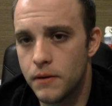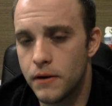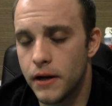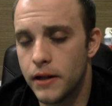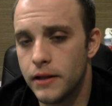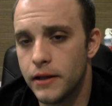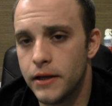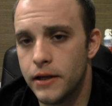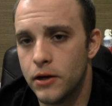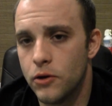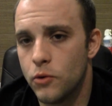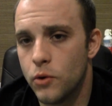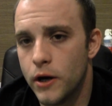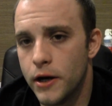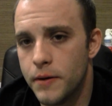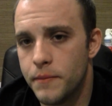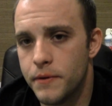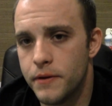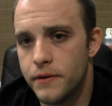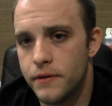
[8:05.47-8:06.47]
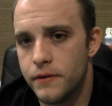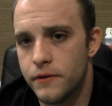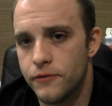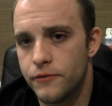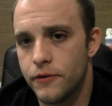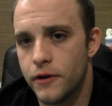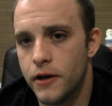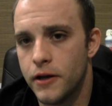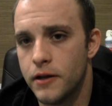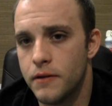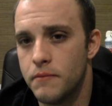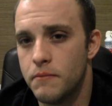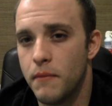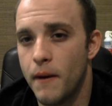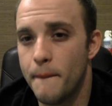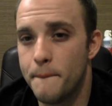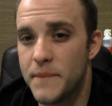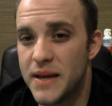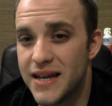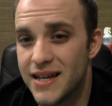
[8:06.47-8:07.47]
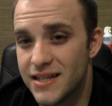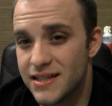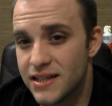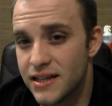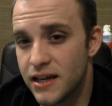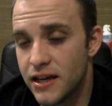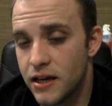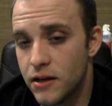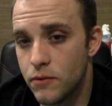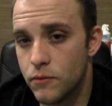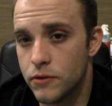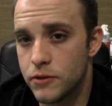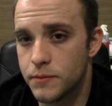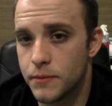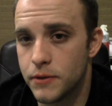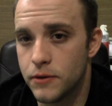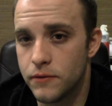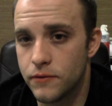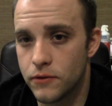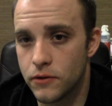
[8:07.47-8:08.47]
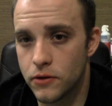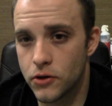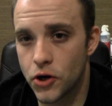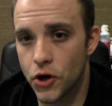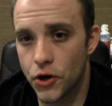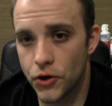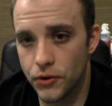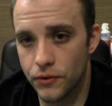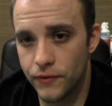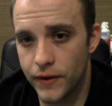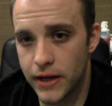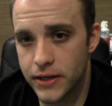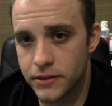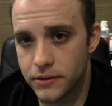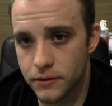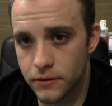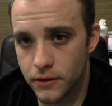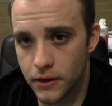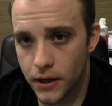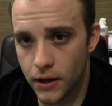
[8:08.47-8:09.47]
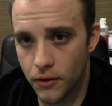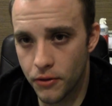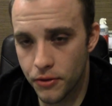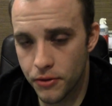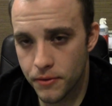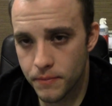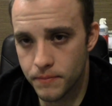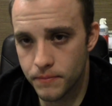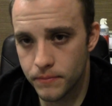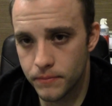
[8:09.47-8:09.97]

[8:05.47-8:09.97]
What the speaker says: I leaned out quite a bit in this training. My biggest gain was my overall cardiovascular health.